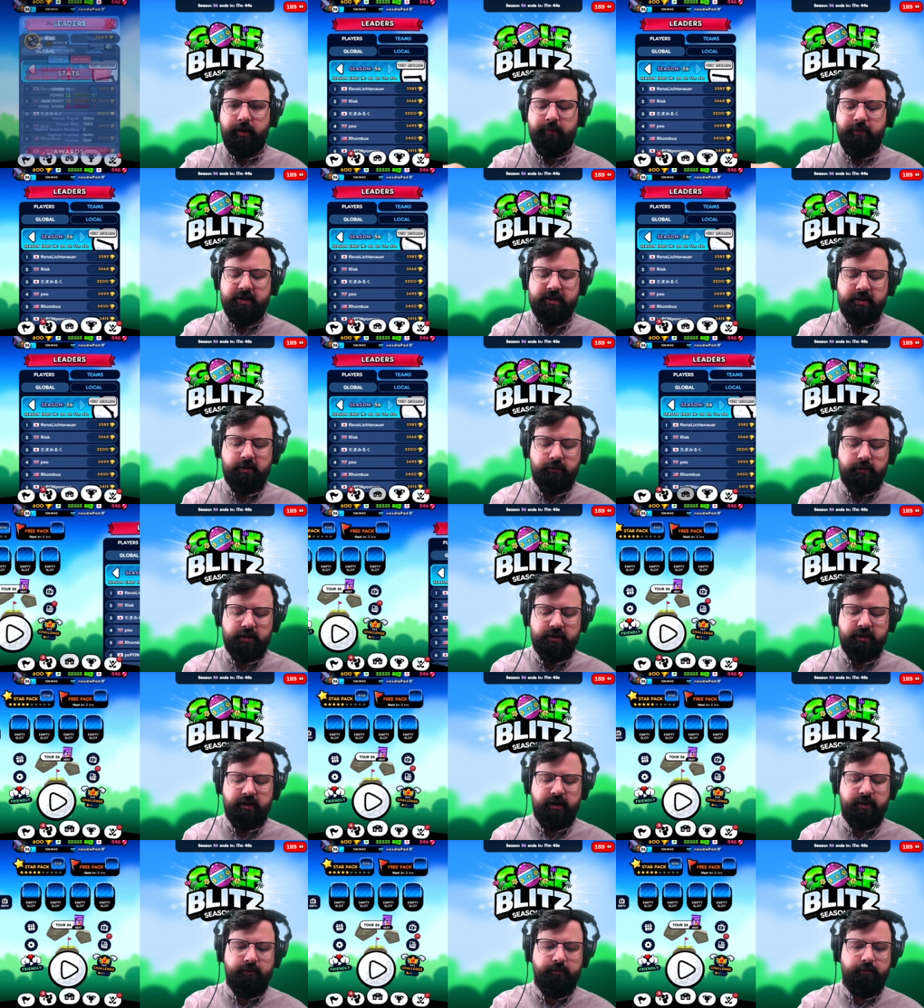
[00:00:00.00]
The Mesca
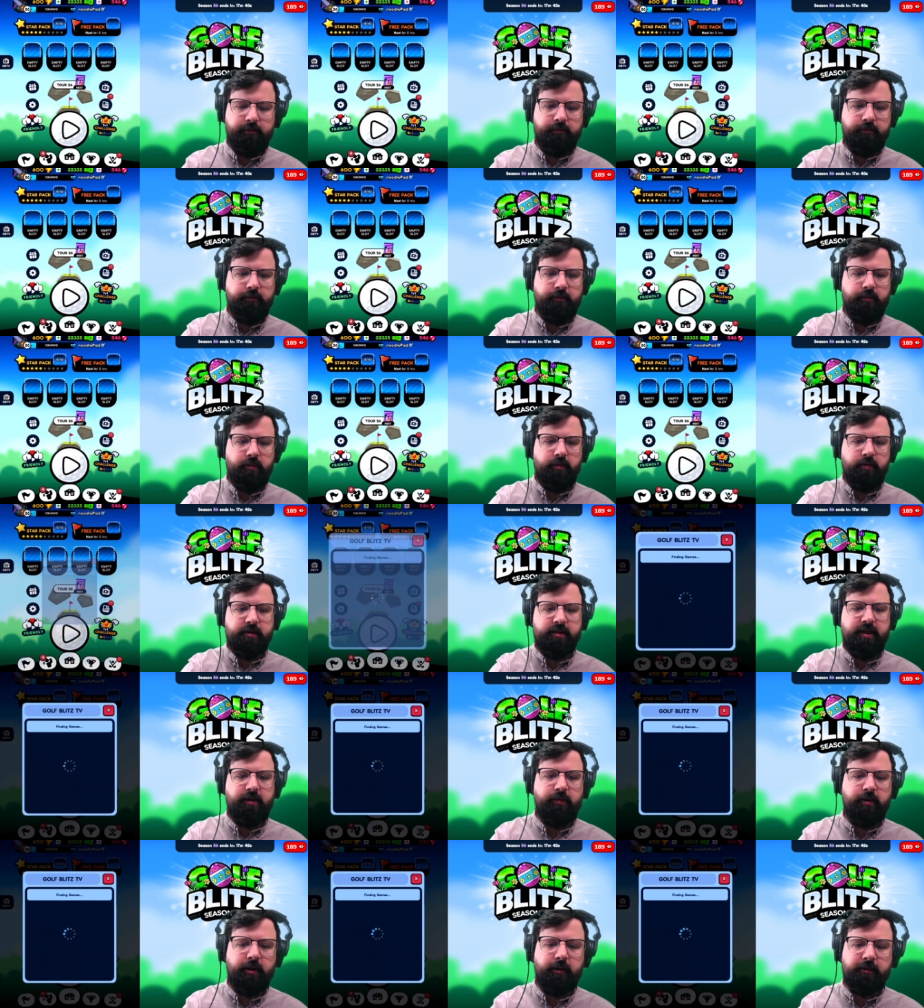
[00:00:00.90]
Risk game.
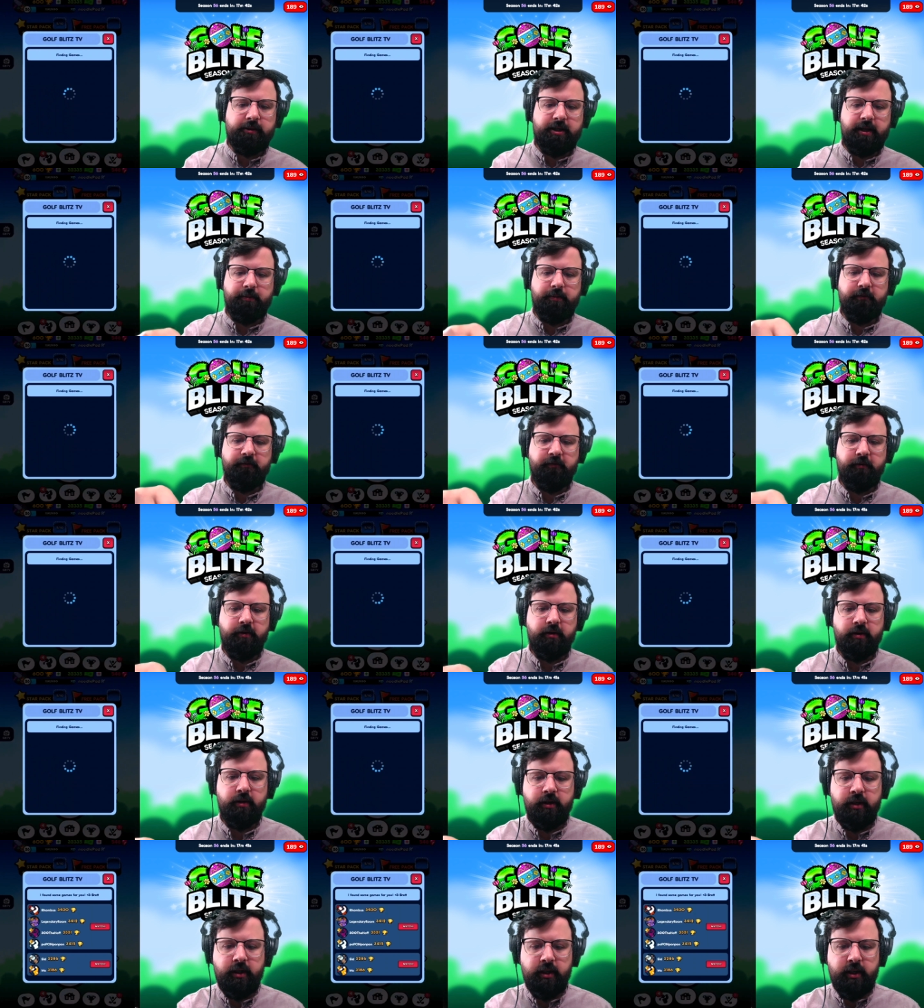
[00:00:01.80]
Where he was at.
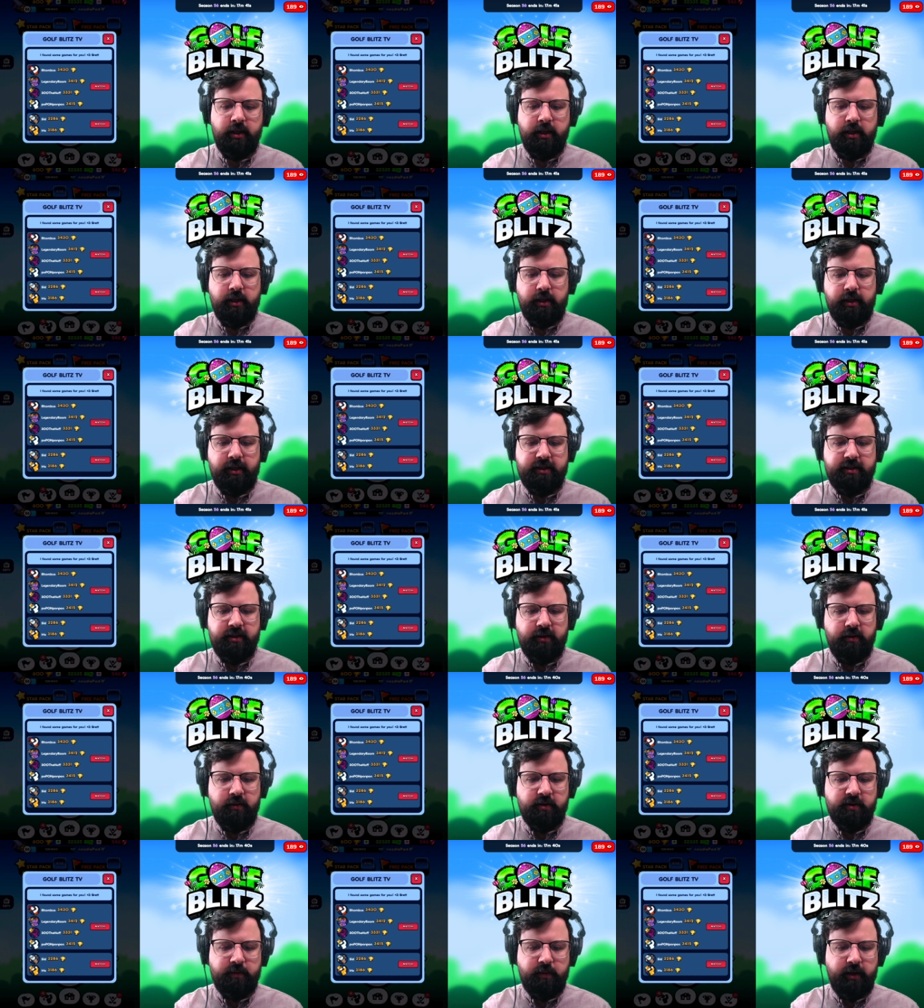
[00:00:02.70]
Let's see
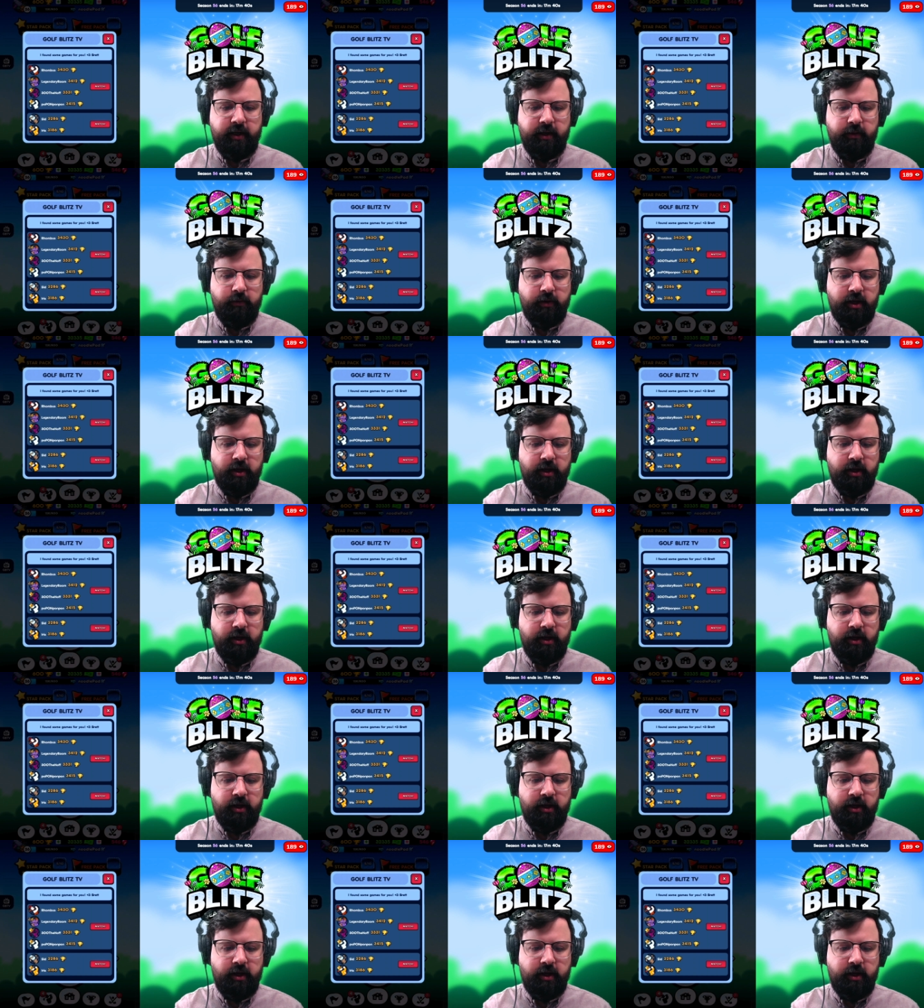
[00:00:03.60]
who's playing.